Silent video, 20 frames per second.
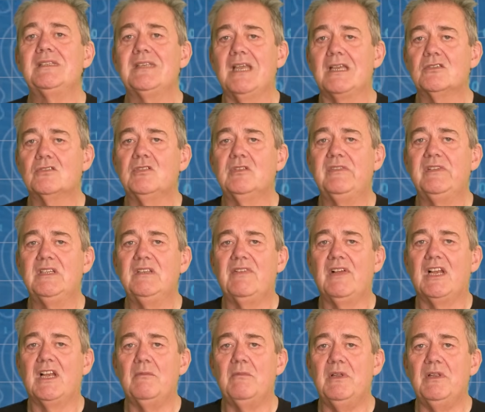test-driven
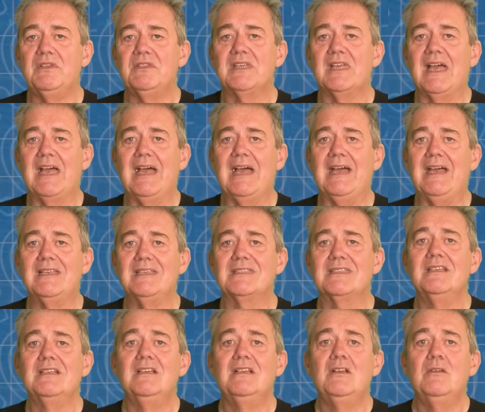development as
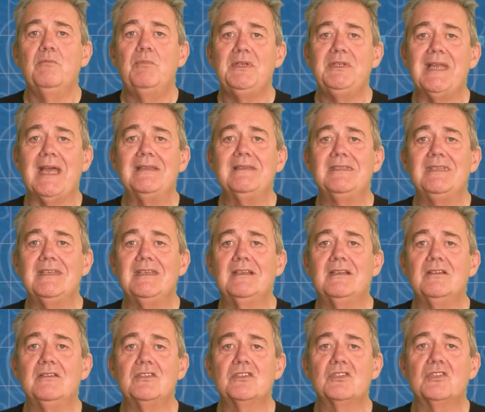pedantic
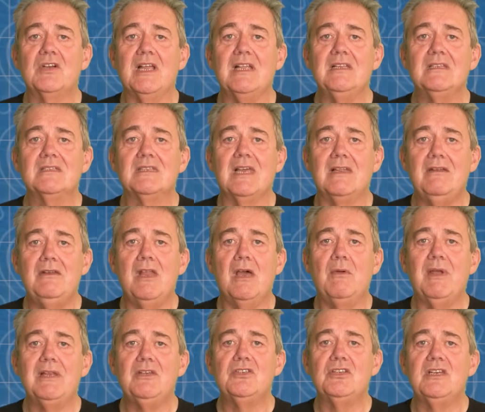constraints that no
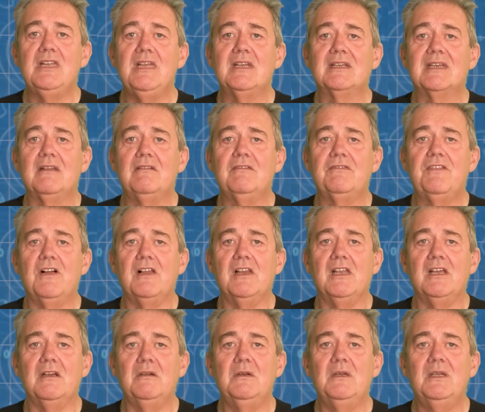engineer can
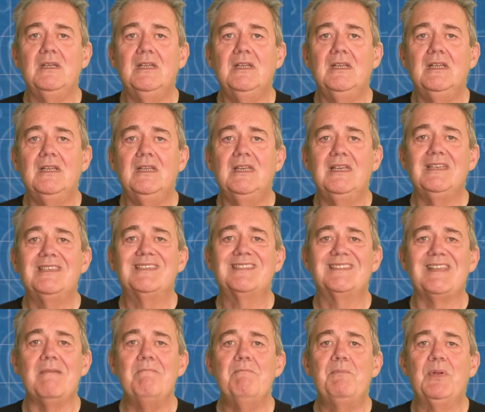follow is
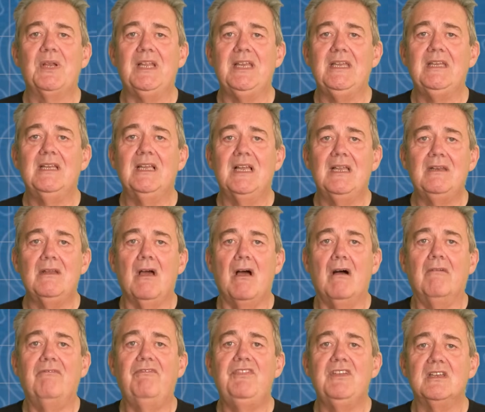simply and
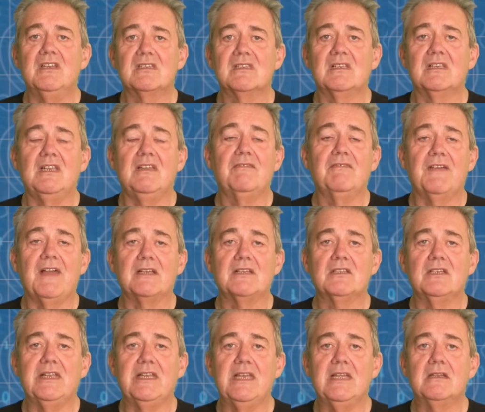obviously
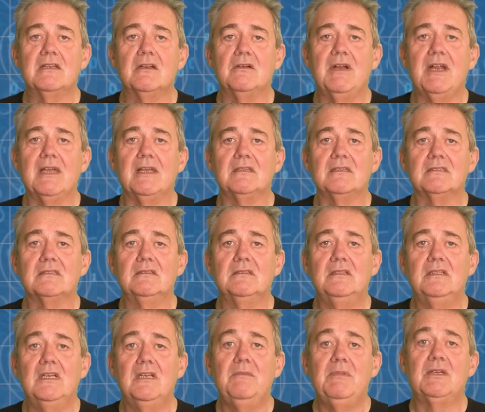factually incorrect.
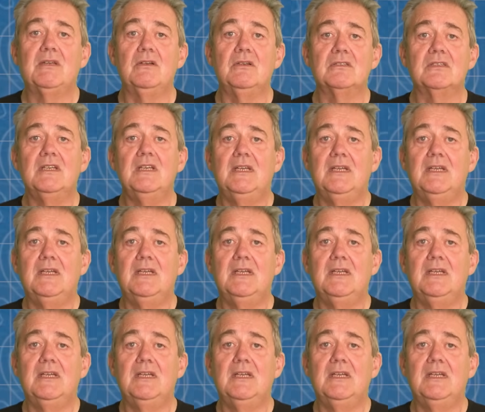Because